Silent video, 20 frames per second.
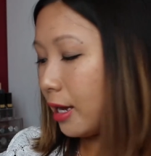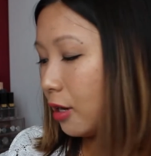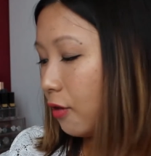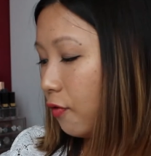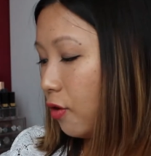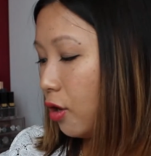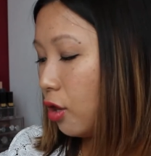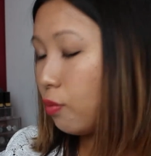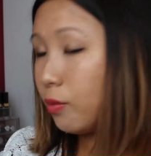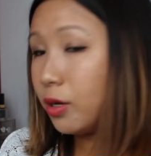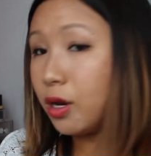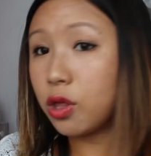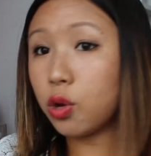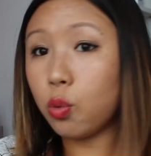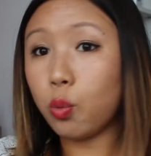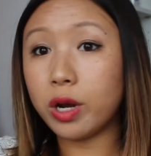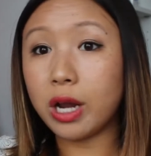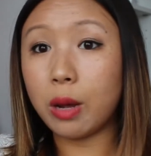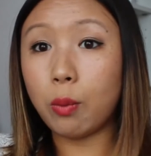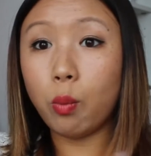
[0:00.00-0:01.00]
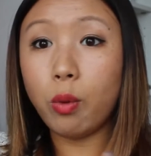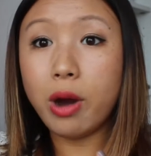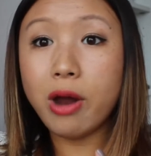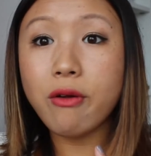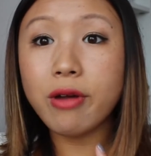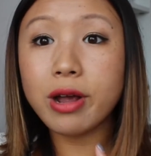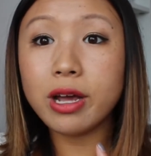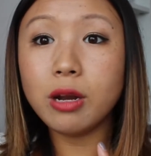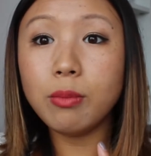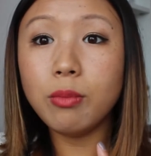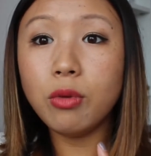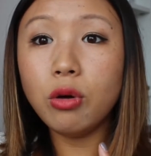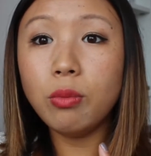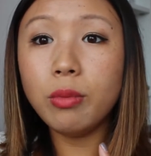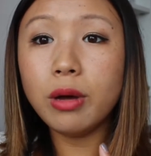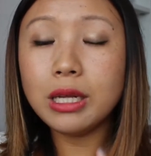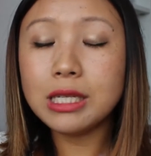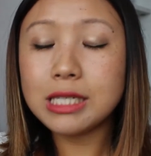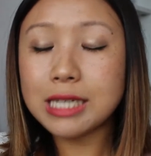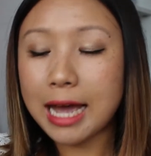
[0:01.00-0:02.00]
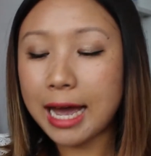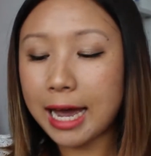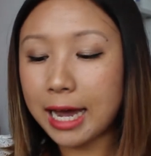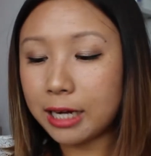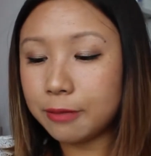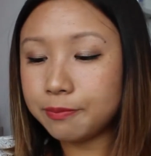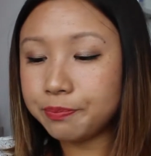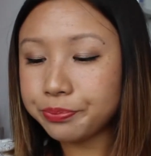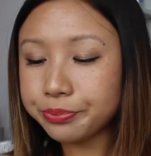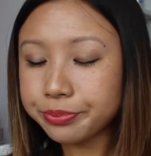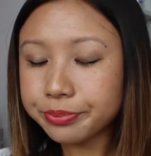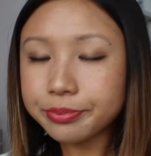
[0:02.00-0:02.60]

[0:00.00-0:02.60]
and the first one is the one I'm wearing at the moment, and